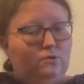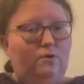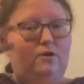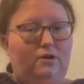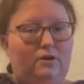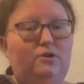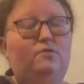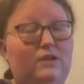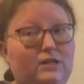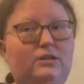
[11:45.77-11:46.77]
or you
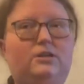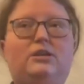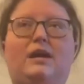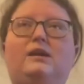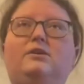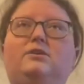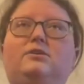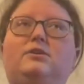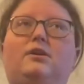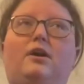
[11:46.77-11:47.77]
need to change,